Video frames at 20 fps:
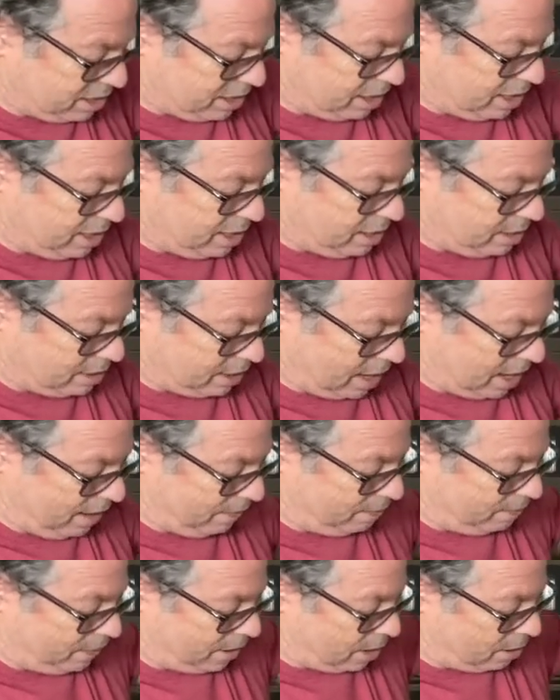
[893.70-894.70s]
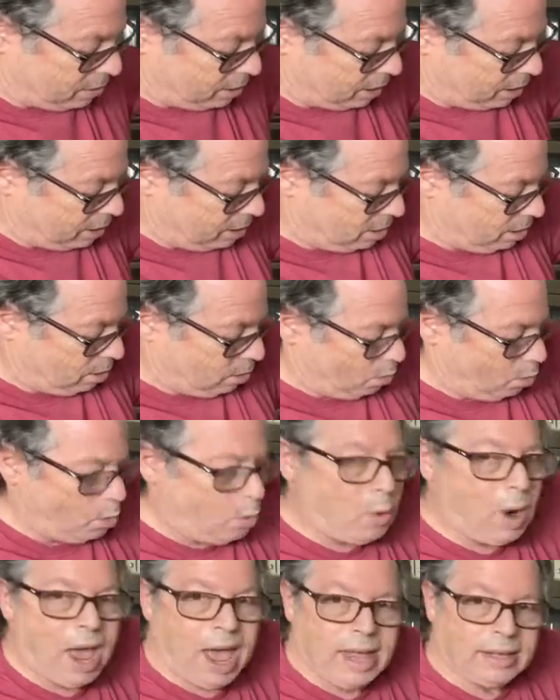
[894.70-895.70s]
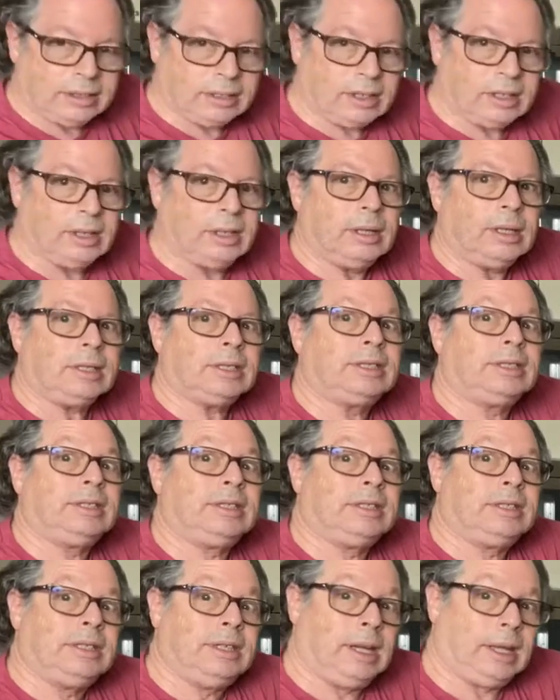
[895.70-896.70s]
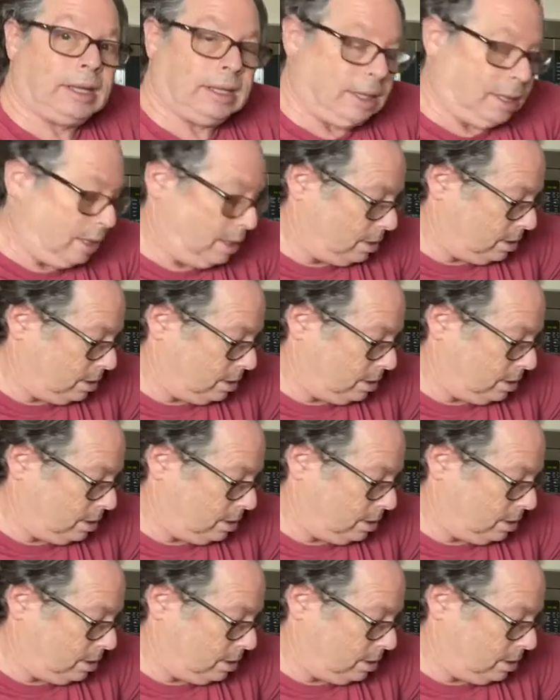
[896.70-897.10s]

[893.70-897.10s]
is a very wet, sticky